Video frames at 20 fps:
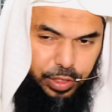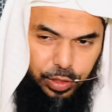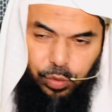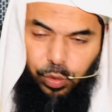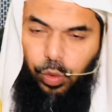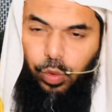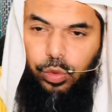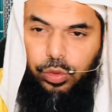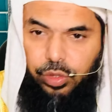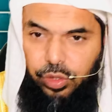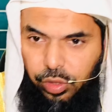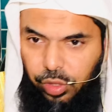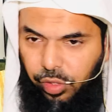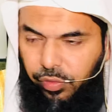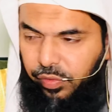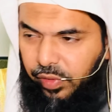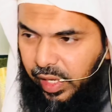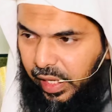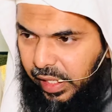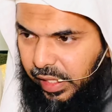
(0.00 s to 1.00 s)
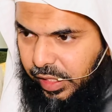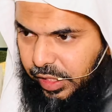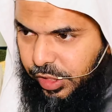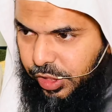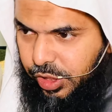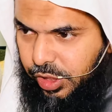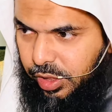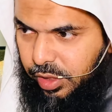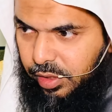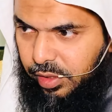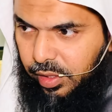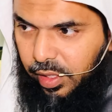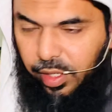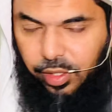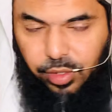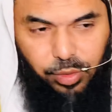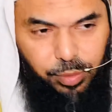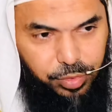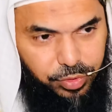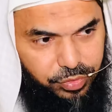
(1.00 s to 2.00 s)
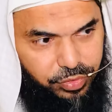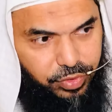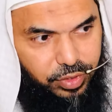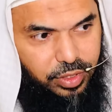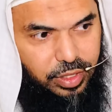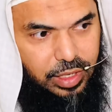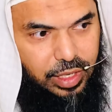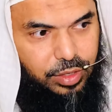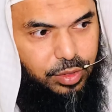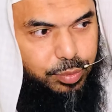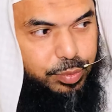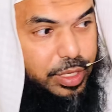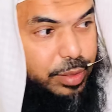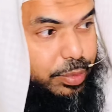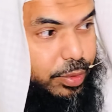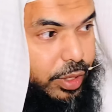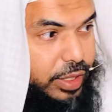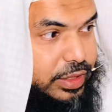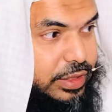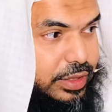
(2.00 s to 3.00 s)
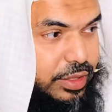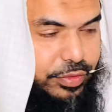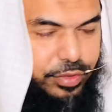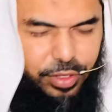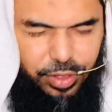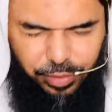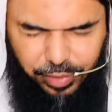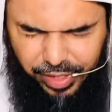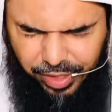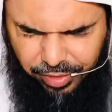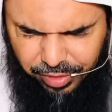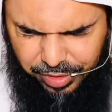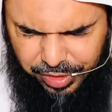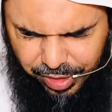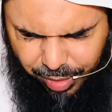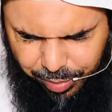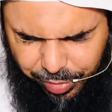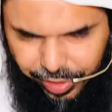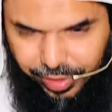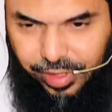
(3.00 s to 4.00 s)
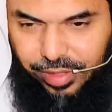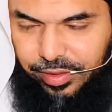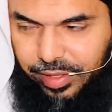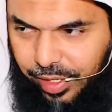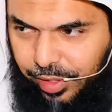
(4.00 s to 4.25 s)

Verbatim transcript: being older of age. I know before, I know people watching the video ready to jump on this.